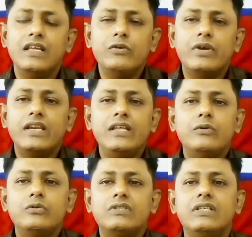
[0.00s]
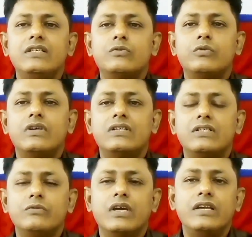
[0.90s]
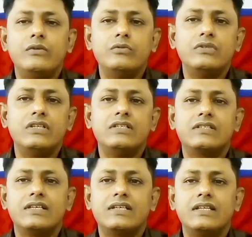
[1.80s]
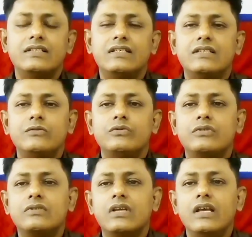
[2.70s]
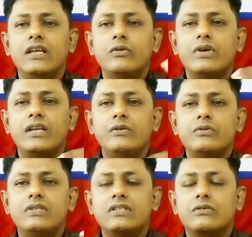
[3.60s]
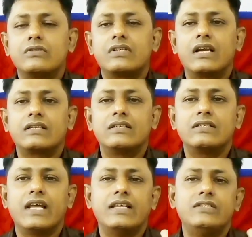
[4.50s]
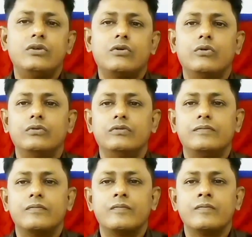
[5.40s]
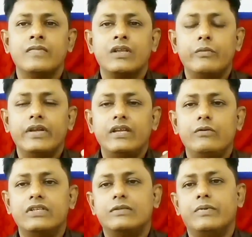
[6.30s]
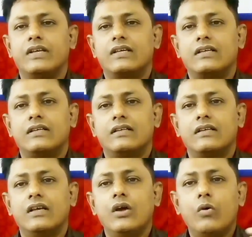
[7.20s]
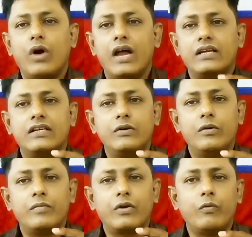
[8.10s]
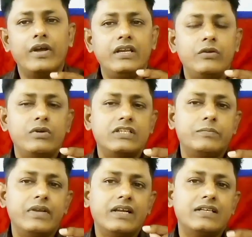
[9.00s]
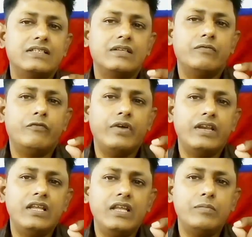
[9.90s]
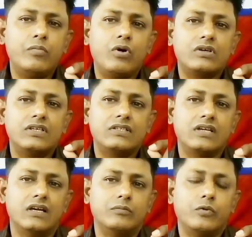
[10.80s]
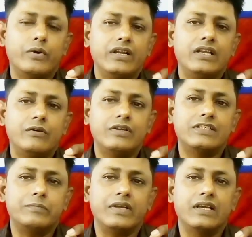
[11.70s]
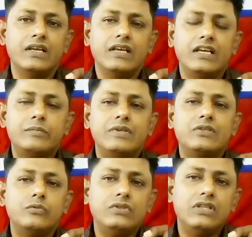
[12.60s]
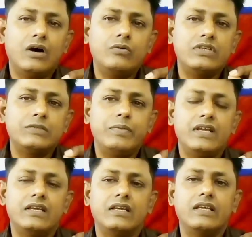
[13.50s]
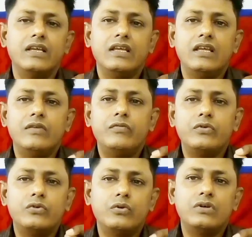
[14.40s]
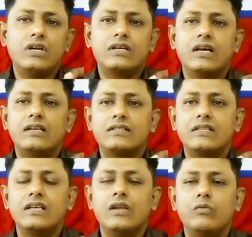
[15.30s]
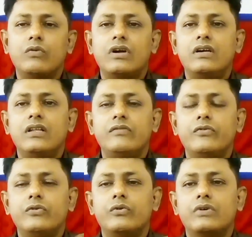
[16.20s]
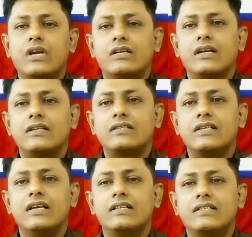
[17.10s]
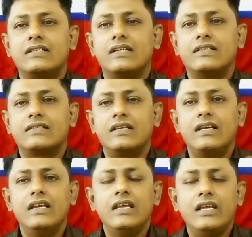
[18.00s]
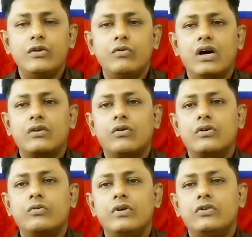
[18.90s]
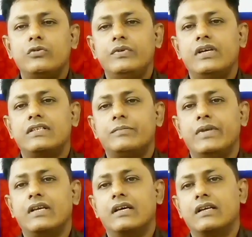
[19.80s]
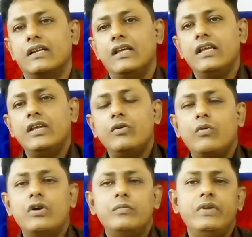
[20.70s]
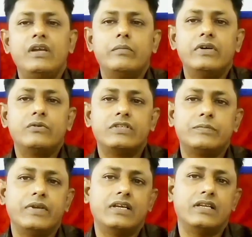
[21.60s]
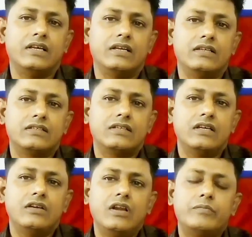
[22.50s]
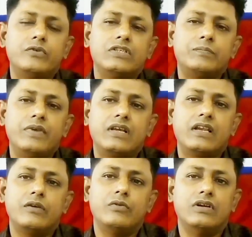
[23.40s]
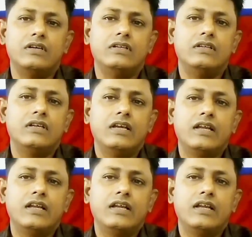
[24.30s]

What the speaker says: You can use these words, you can use these sentences, you can use these constructions as your own when you will speak. And remember, when you will speak, it's a very important term, when you will speak. It means without speaking, if you don't utter a single word, if you don't utter a single sentence, you are not going to be a speaker. you won't be able to speak in English. You'll have to speak regularly.